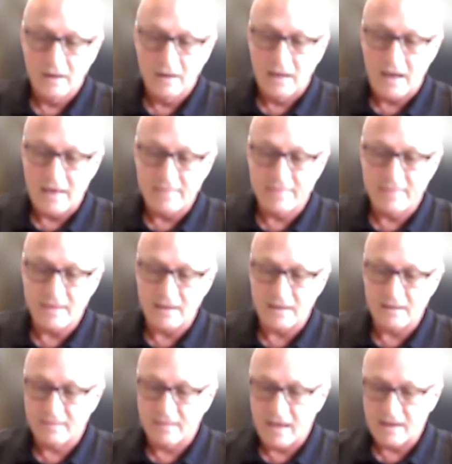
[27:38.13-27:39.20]
I
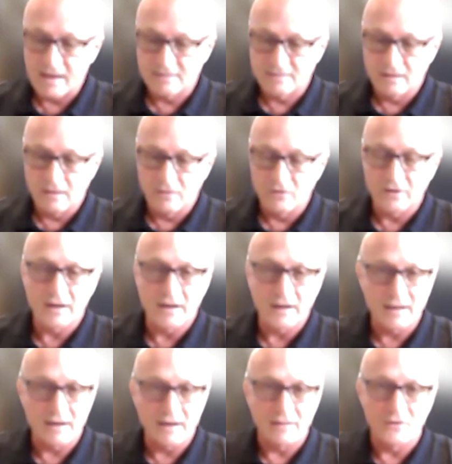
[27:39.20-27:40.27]
think that
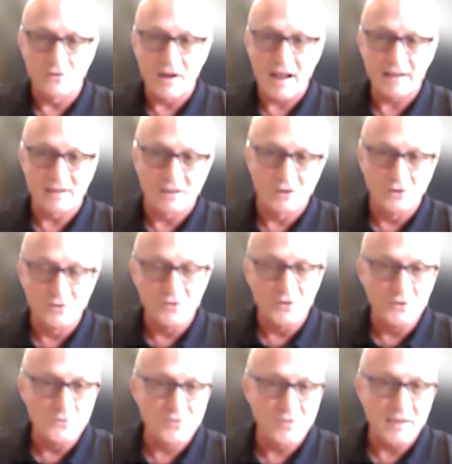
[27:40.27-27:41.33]
they're not going to learn the
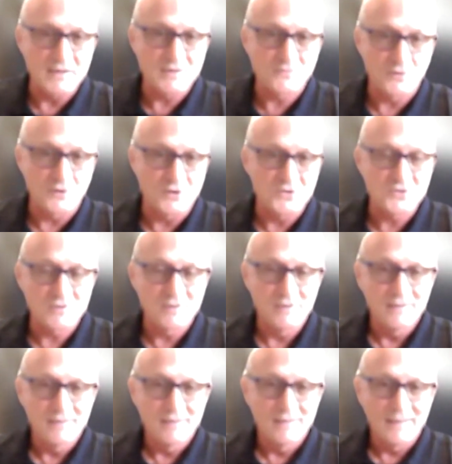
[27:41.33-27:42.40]
new things first
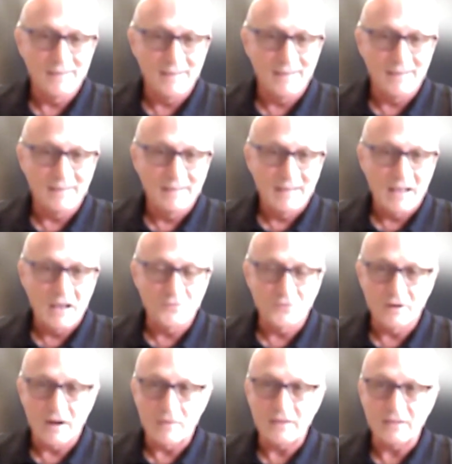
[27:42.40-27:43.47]
out
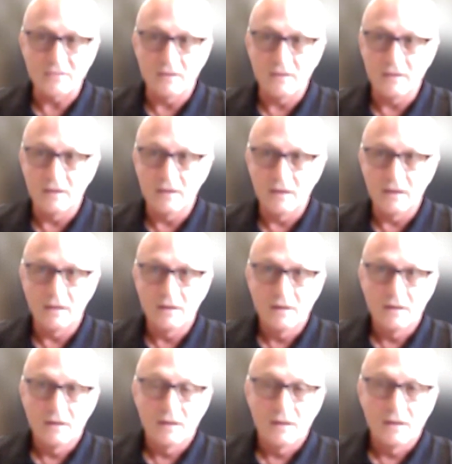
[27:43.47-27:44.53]
there. I think
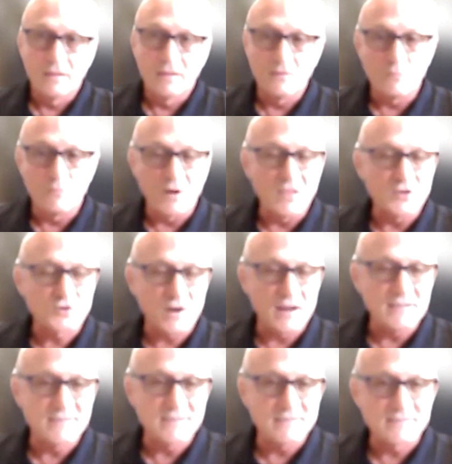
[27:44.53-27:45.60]
one of the
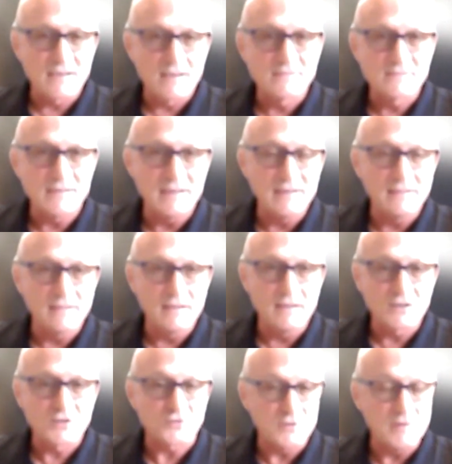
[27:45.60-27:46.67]
trends is seeing the
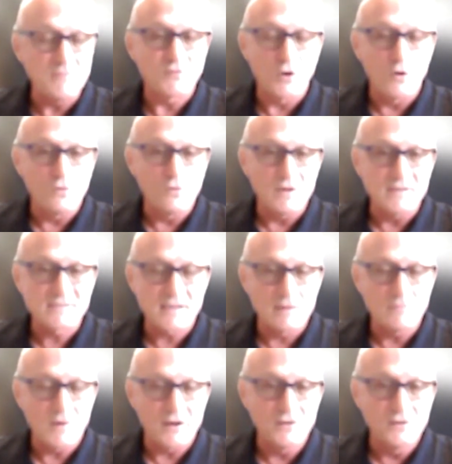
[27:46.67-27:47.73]
Extreme Flow
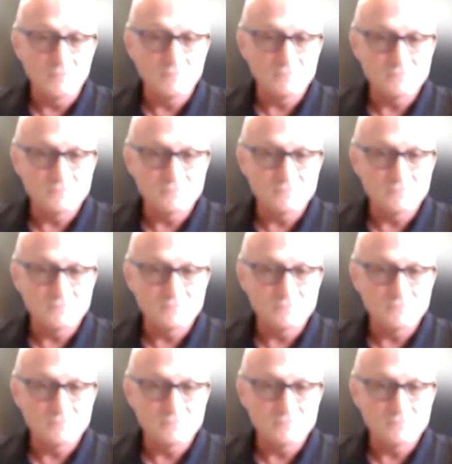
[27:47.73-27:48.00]
inside miter.